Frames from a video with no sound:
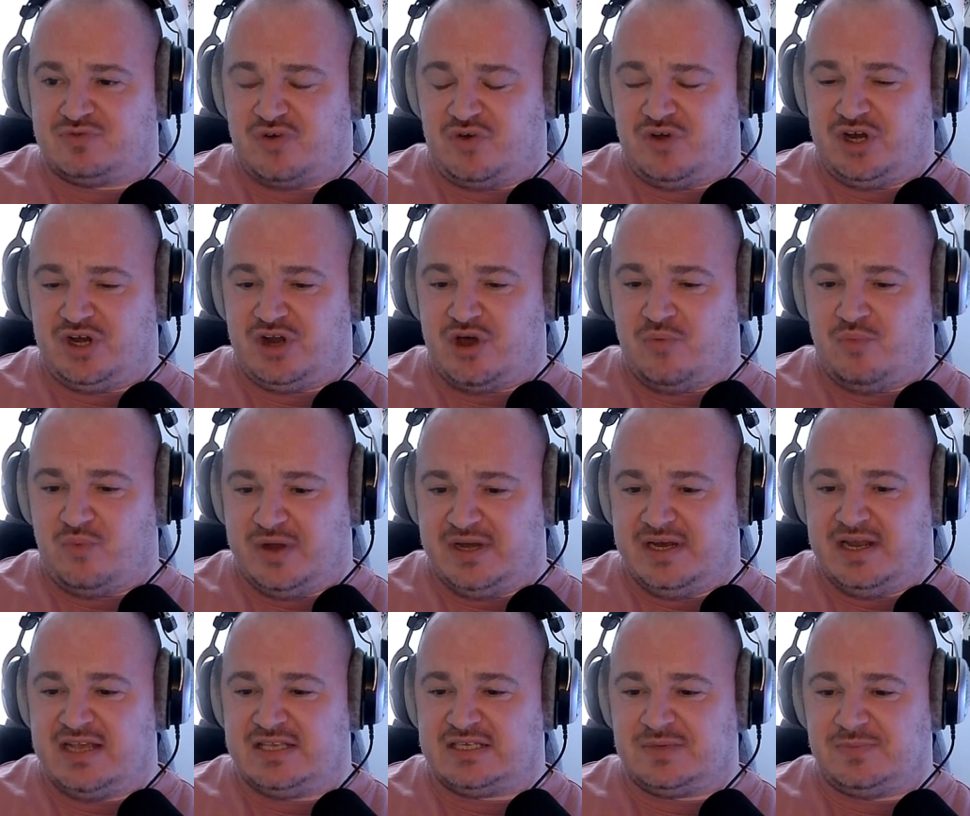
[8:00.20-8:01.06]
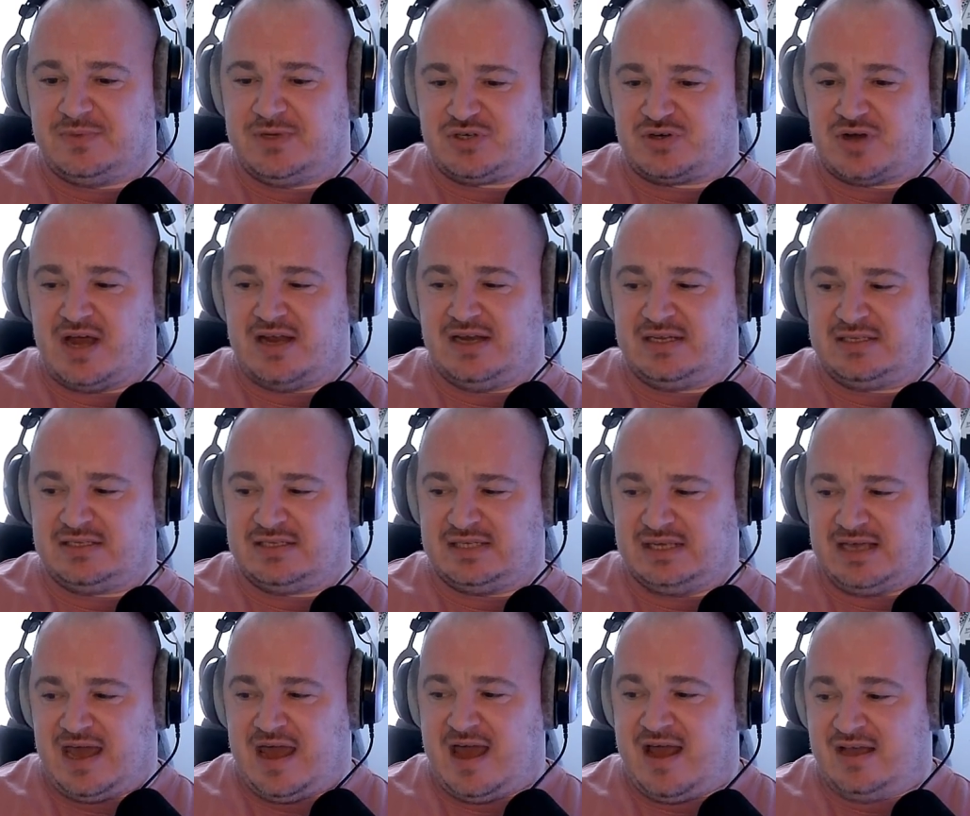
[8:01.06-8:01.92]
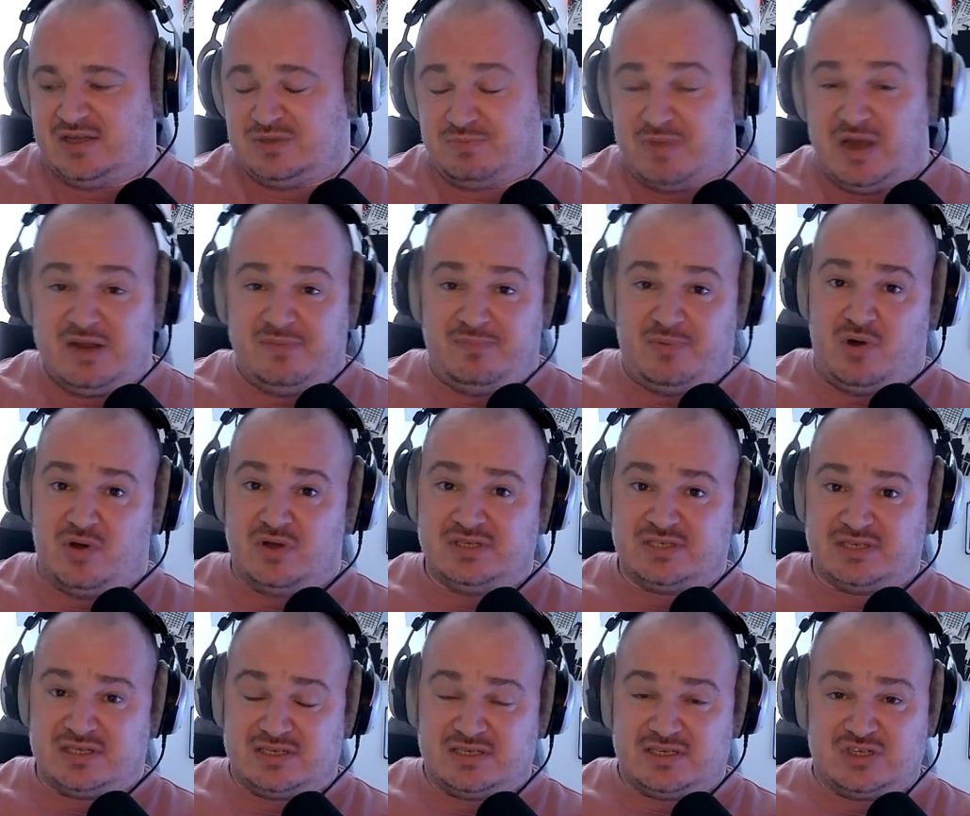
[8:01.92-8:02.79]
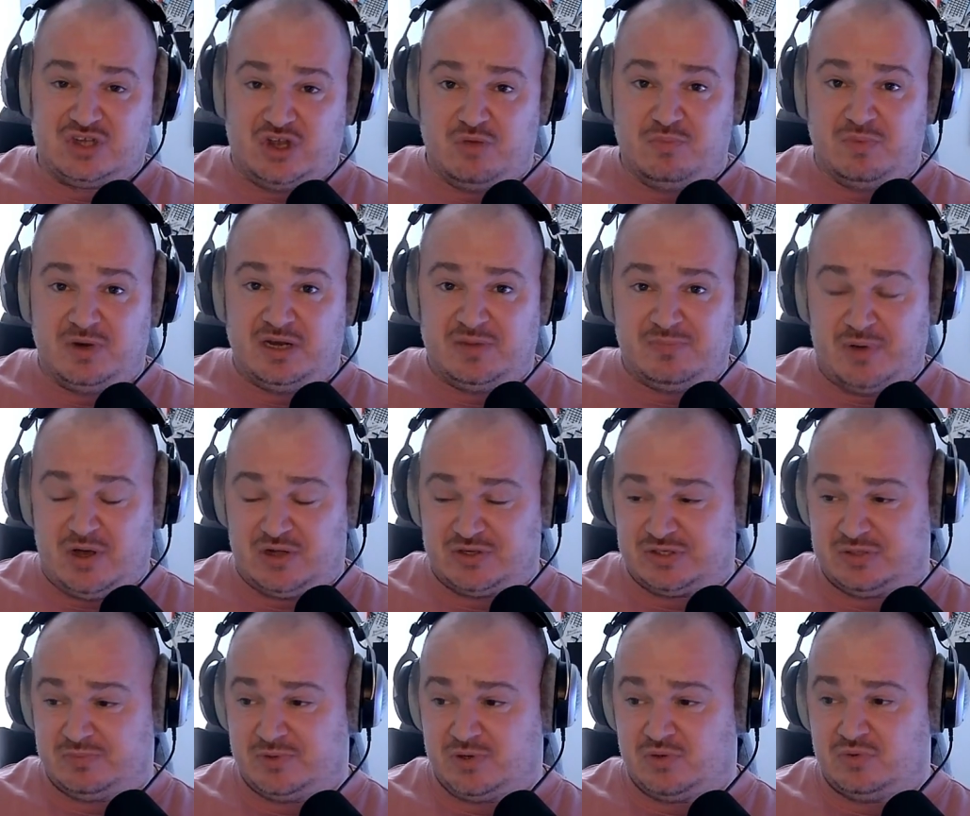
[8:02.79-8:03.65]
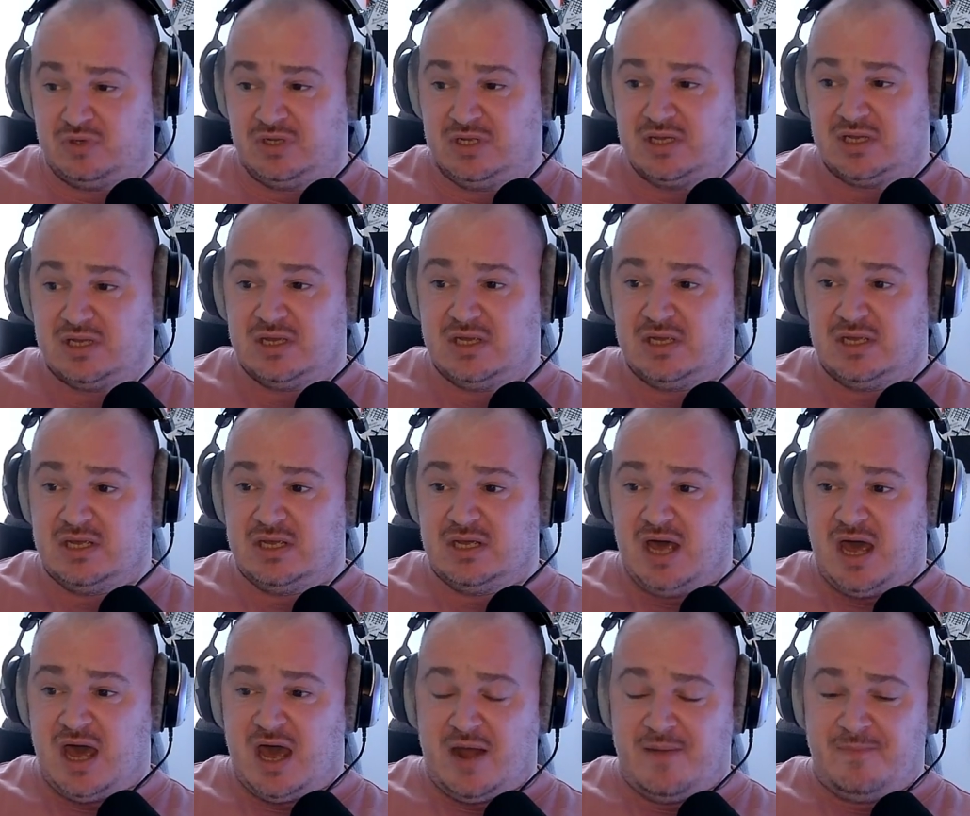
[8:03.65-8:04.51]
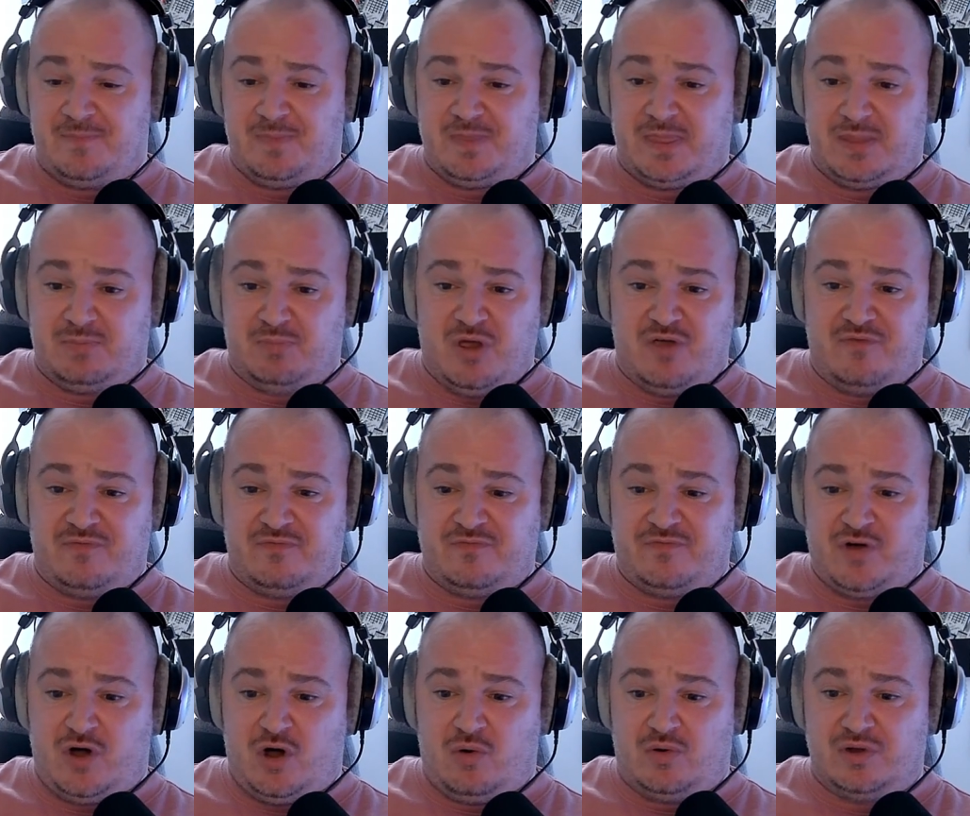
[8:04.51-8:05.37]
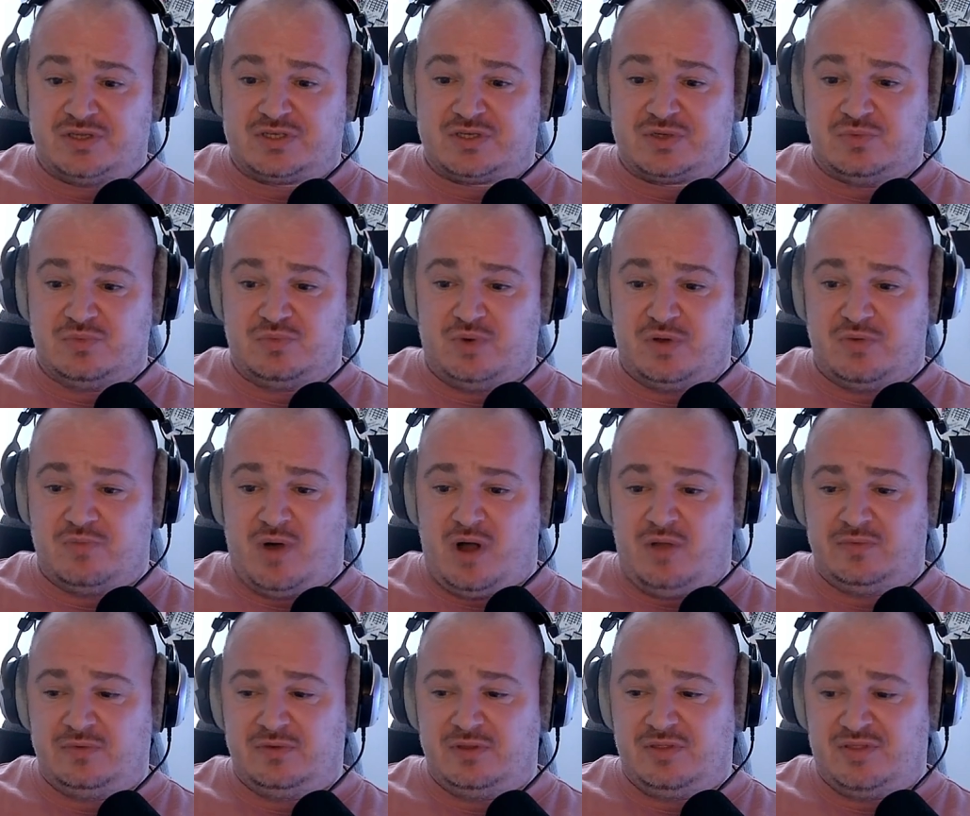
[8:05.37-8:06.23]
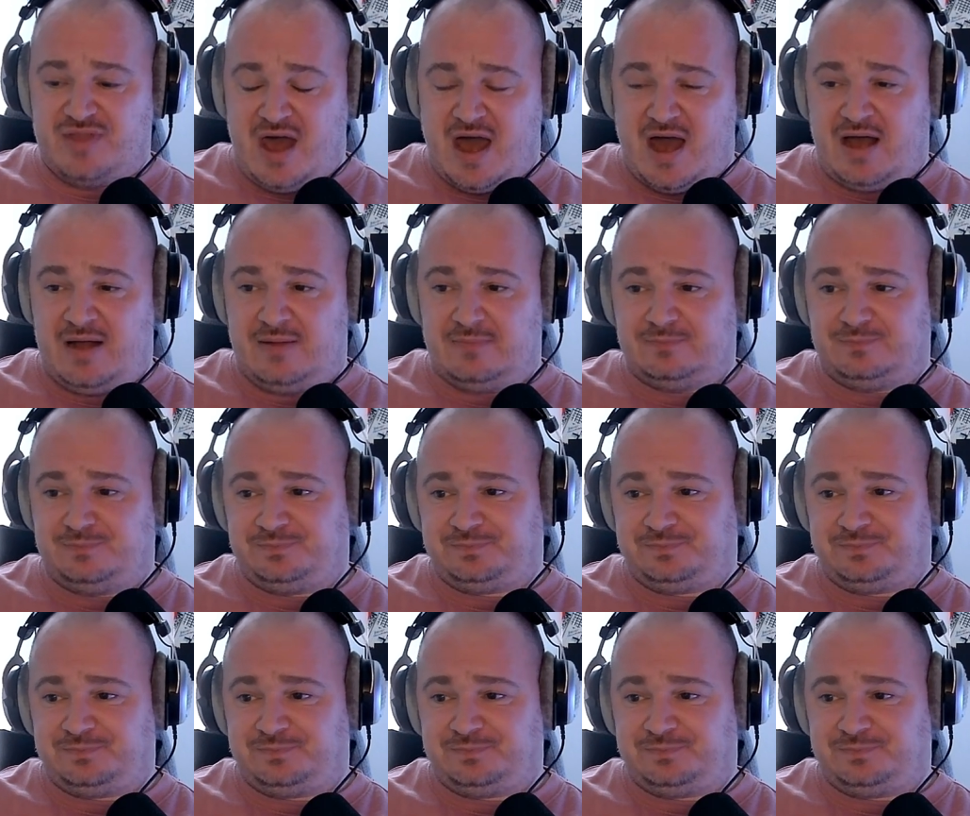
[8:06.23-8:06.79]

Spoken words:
running up. We need to be trying to get as many points as is humanly possible moving forwards. We want that